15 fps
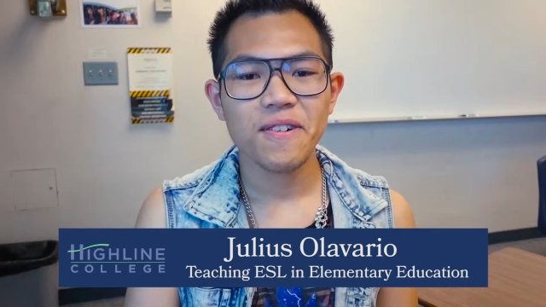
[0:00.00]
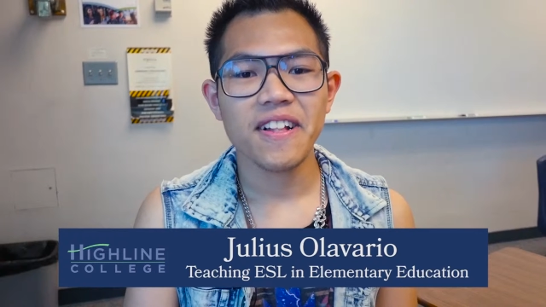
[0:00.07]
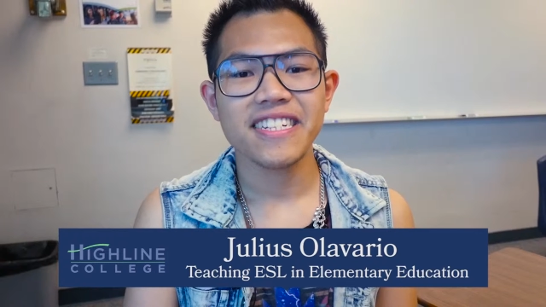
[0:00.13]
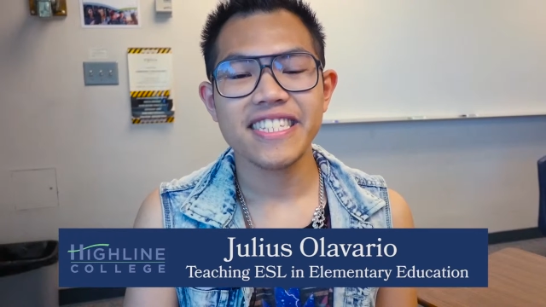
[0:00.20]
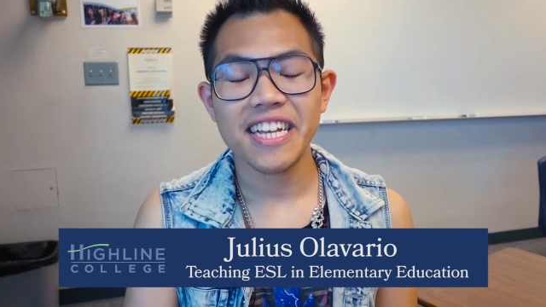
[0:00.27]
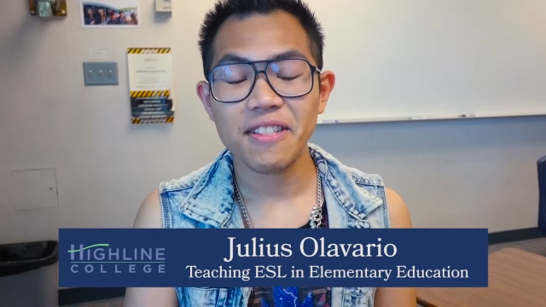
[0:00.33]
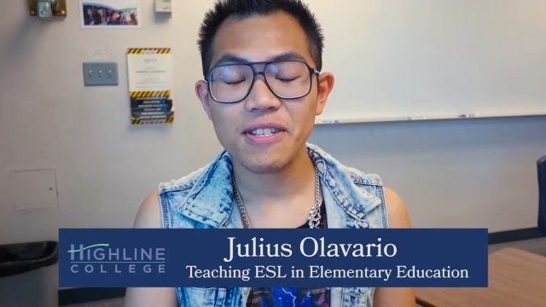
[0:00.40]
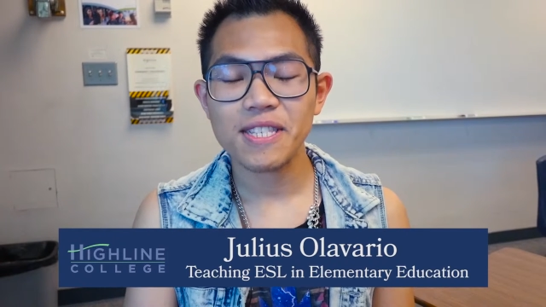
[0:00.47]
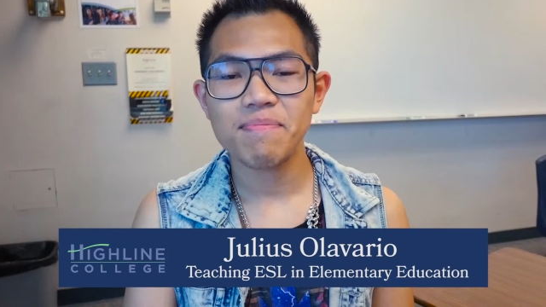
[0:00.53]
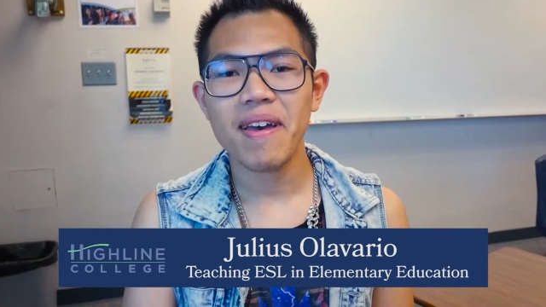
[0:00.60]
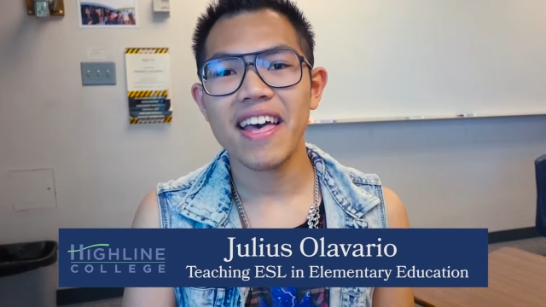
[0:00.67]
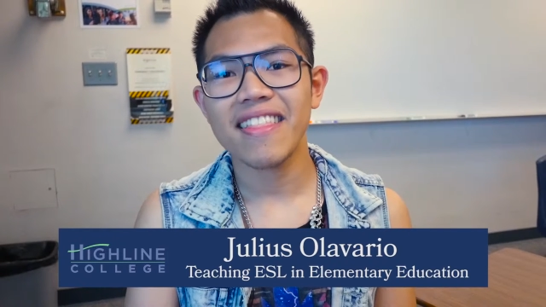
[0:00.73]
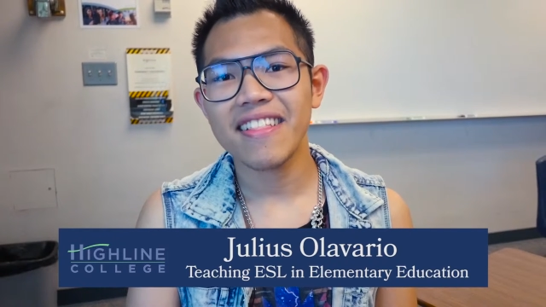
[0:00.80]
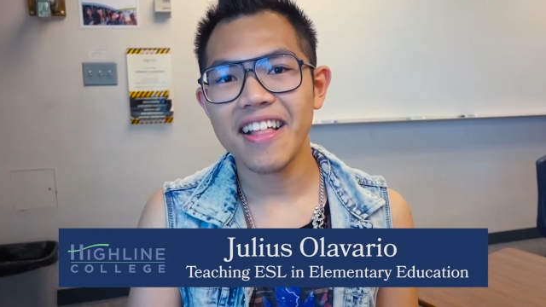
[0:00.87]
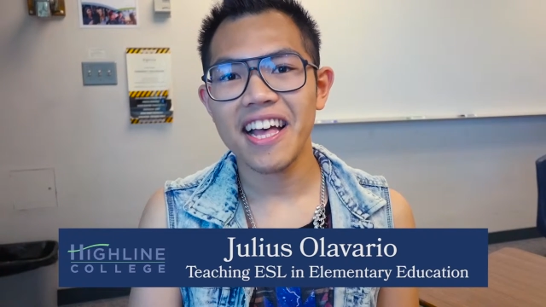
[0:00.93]
Well, I take this
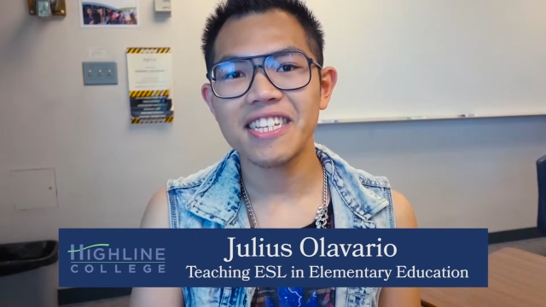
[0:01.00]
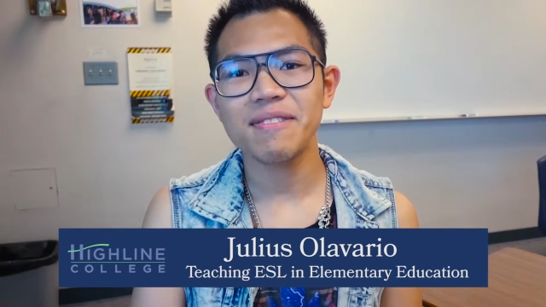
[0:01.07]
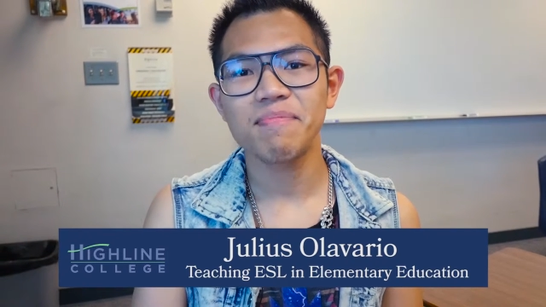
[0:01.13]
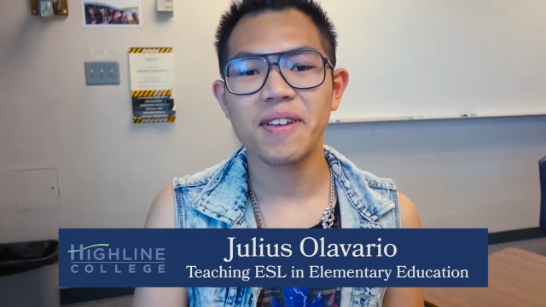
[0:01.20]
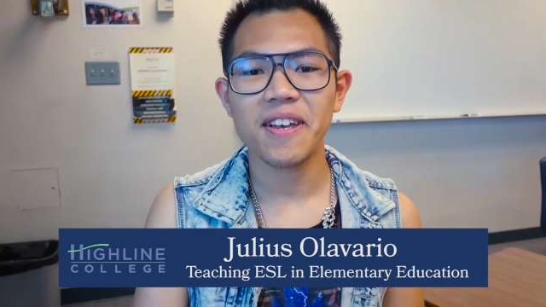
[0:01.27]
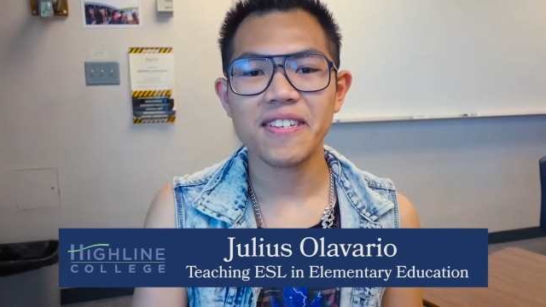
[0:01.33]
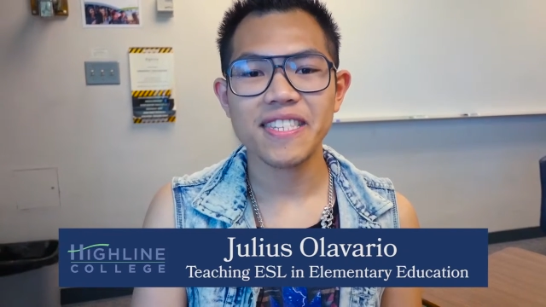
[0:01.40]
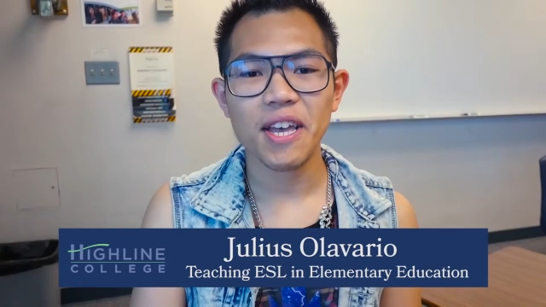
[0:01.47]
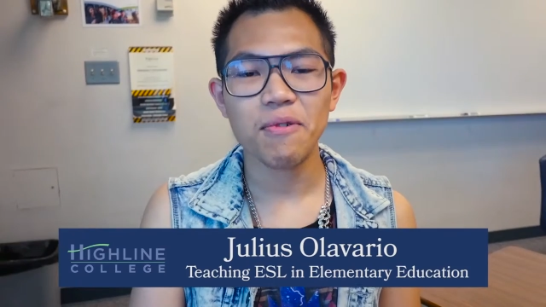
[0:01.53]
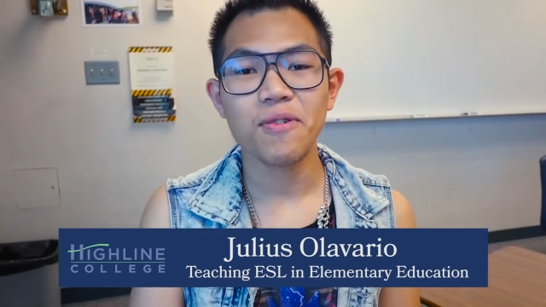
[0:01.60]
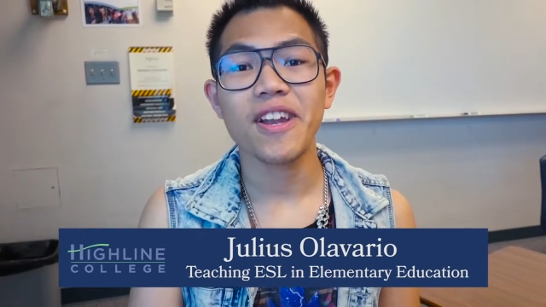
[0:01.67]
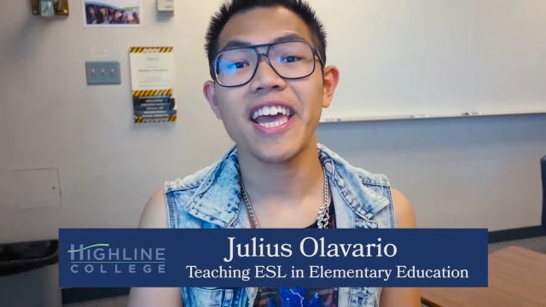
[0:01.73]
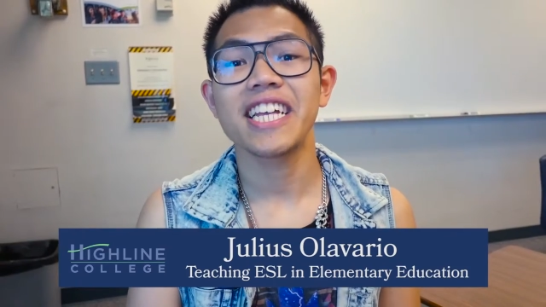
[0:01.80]
math class because I want